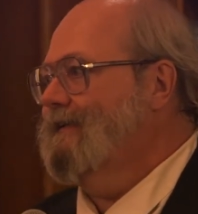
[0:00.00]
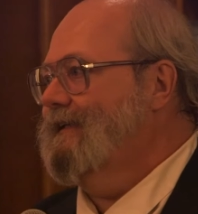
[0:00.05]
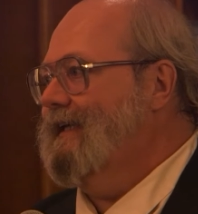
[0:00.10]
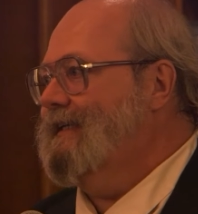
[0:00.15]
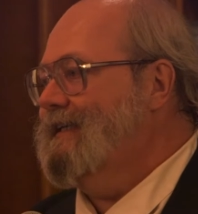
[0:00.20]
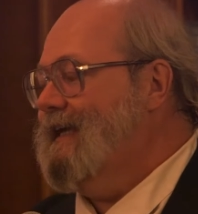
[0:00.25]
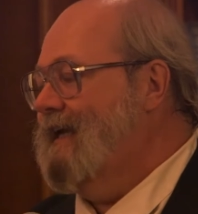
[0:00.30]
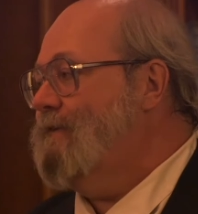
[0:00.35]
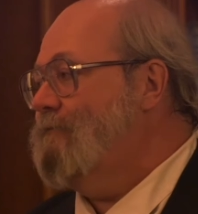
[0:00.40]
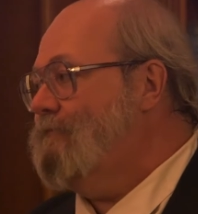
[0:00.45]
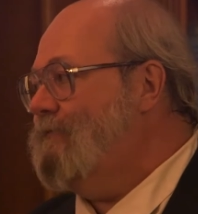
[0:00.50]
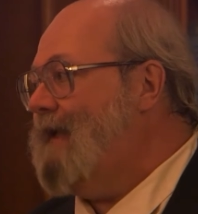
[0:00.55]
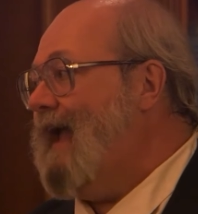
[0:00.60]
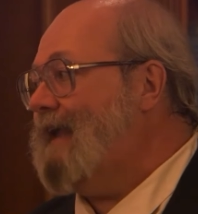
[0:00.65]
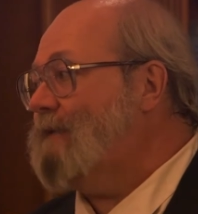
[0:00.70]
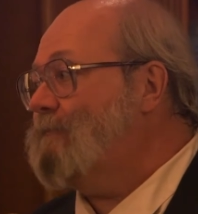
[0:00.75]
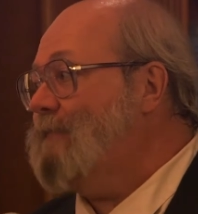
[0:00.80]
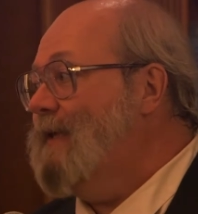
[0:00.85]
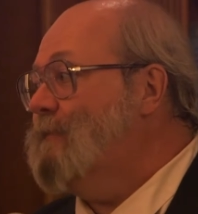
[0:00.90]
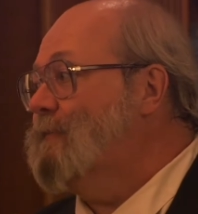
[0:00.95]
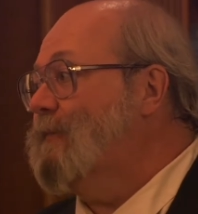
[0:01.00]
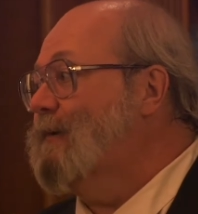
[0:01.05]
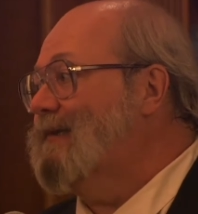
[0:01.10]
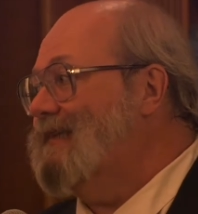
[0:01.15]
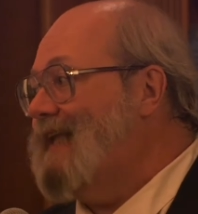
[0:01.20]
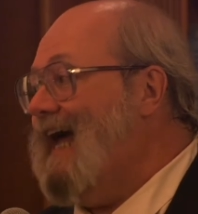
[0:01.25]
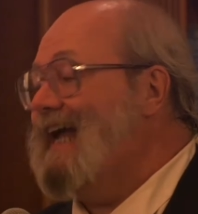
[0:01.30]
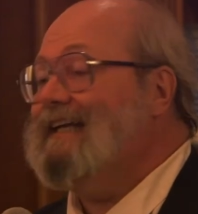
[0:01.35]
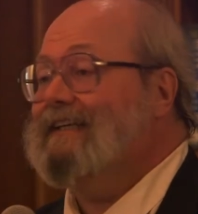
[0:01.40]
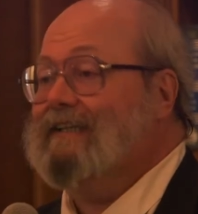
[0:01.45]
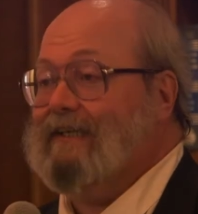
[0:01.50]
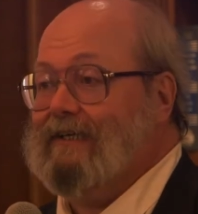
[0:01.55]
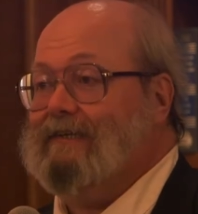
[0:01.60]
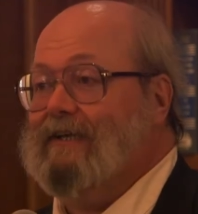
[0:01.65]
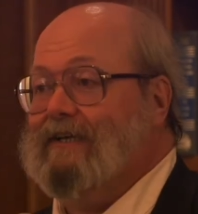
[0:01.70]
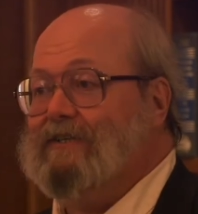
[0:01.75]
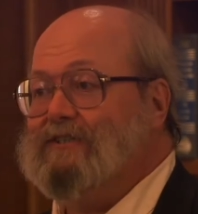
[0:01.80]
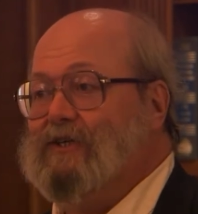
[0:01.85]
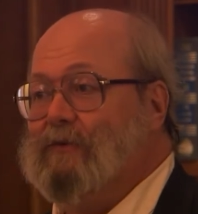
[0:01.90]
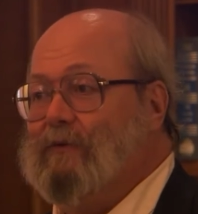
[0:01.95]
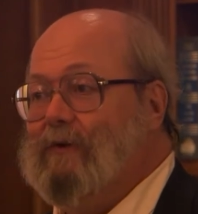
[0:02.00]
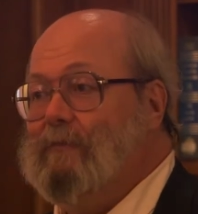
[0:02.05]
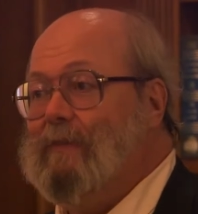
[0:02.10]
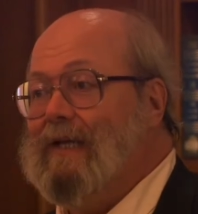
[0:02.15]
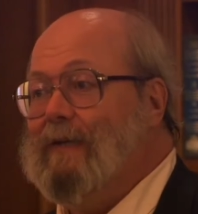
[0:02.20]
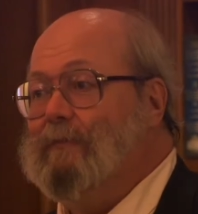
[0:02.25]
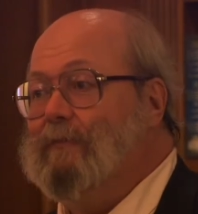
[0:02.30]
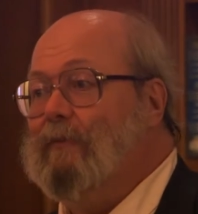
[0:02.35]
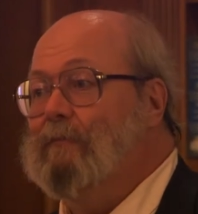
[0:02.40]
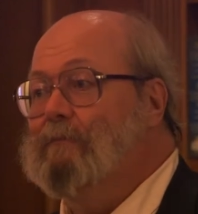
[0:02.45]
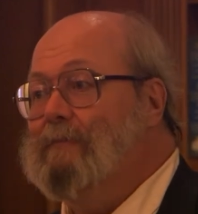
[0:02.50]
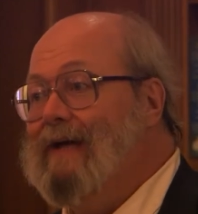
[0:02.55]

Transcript: And yet, in fact, people like to cluster and people